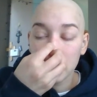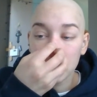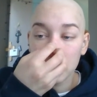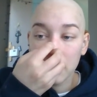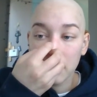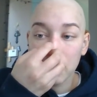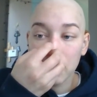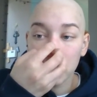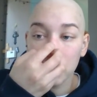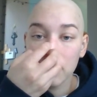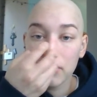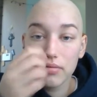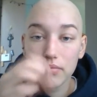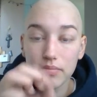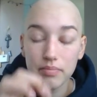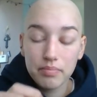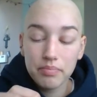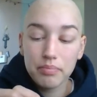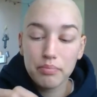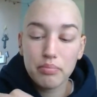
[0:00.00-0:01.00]
little
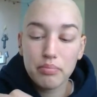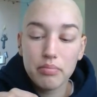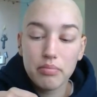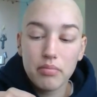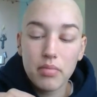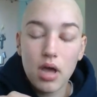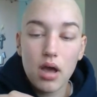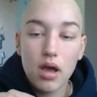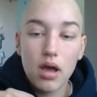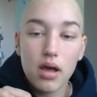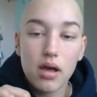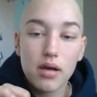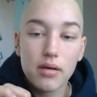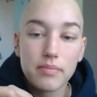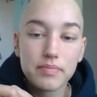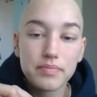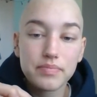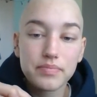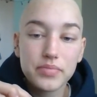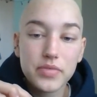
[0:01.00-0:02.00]

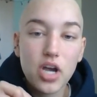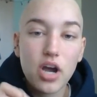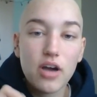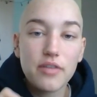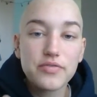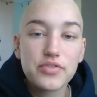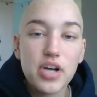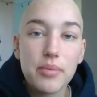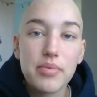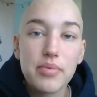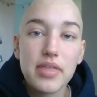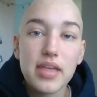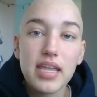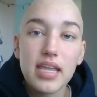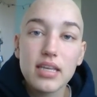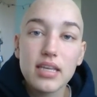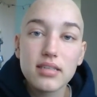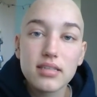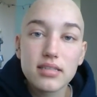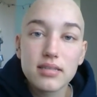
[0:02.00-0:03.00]
cough drop
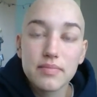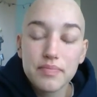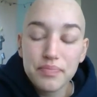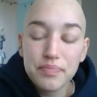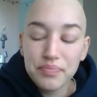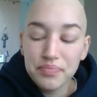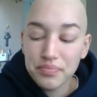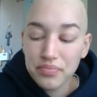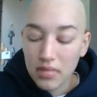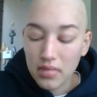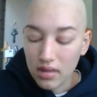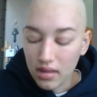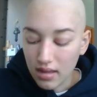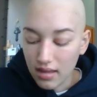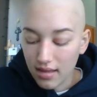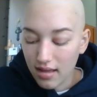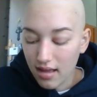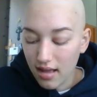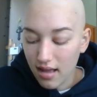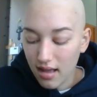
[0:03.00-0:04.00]
thingies.
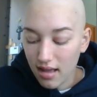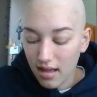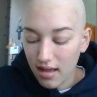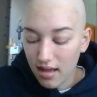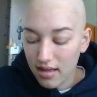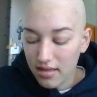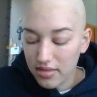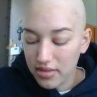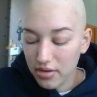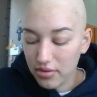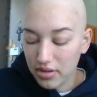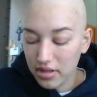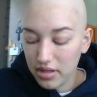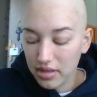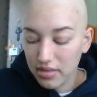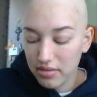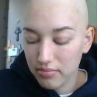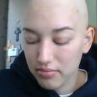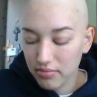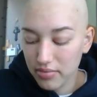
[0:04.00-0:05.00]
The
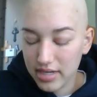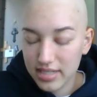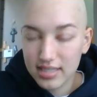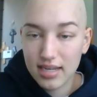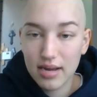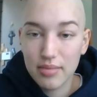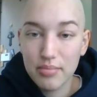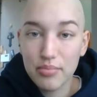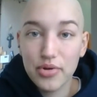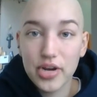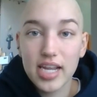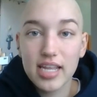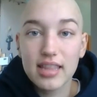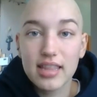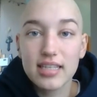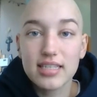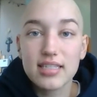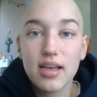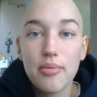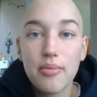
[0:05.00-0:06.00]
only reason I'm
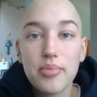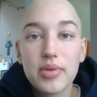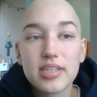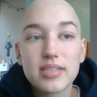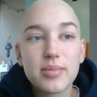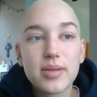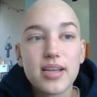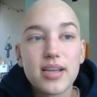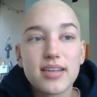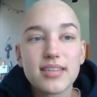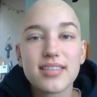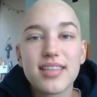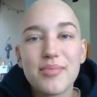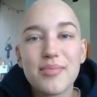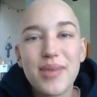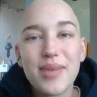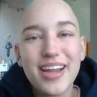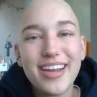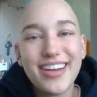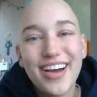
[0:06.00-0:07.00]
bringing this up is because they
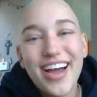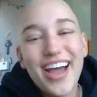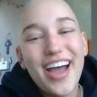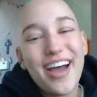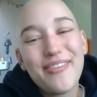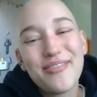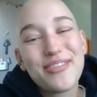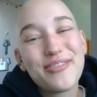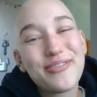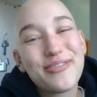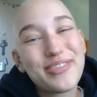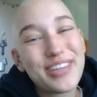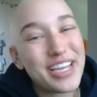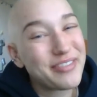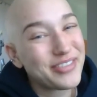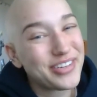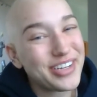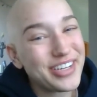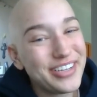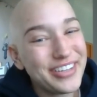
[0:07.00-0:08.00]
might not have the
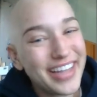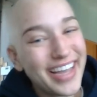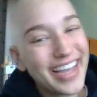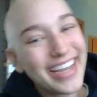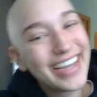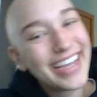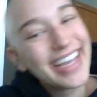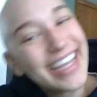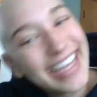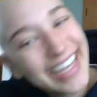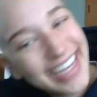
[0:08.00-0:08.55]
flavor you like.